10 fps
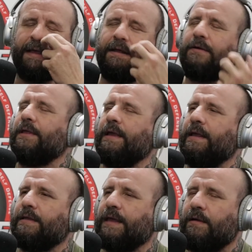literally,
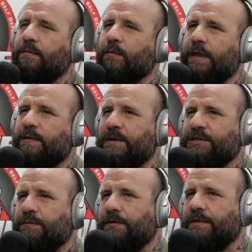it's like
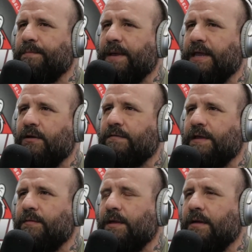especially when there's a big
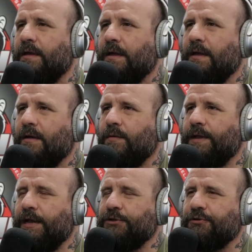UFC with
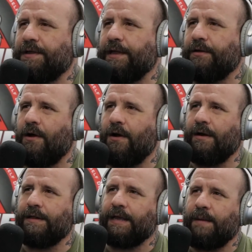an interesting card.
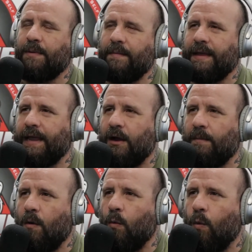It's like I probably care
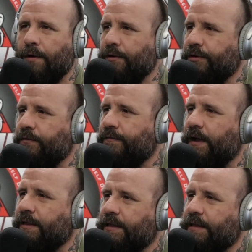about 1 or 2
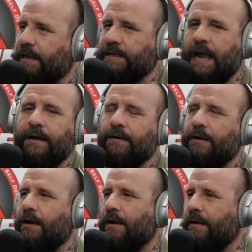fights on the entire
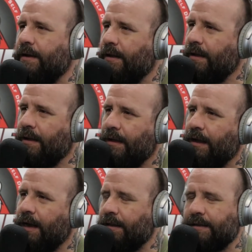card.
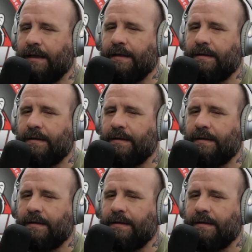And it's like,